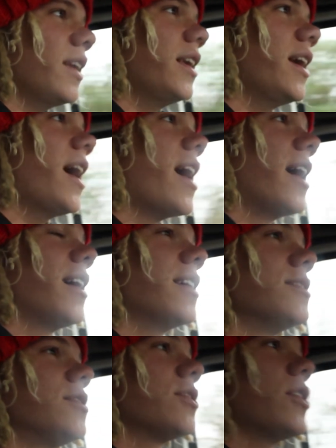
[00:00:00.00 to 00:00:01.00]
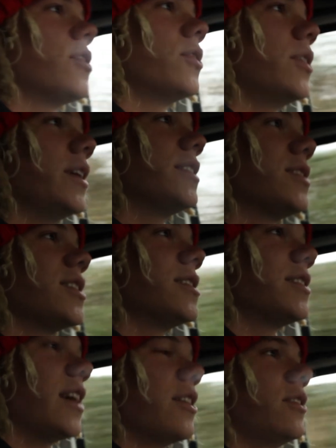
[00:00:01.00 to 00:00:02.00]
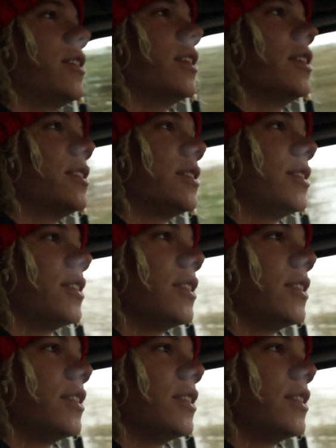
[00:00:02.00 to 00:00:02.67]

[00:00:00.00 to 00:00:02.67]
Yeah, and so it turns out that